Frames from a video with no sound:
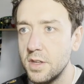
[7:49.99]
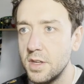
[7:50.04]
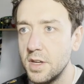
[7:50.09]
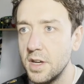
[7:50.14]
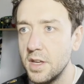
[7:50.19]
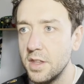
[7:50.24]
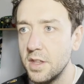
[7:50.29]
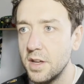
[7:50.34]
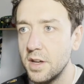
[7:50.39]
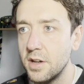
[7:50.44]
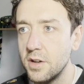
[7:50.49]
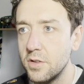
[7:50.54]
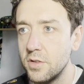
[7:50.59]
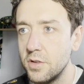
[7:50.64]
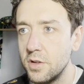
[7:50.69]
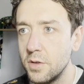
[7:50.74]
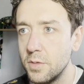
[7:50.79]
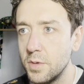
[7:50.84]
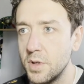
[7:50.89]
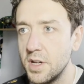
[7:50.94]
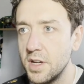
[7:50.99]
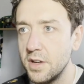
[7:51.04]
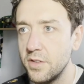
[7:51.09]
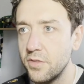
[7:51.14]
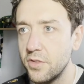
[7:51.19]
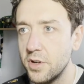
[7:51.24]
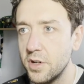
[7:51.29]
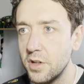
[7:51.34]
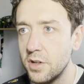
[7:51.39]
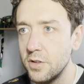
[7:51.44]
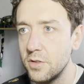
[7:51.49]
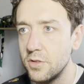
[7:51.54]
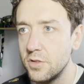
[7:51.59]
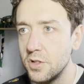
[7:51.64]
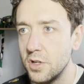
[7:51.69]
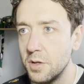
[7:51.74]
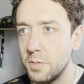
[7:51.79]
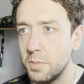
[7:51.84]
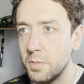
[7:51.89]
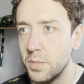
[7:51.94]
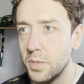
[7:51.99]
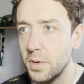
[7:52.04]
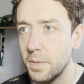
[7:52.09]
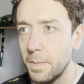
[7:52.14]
Get that on your way for a good jump.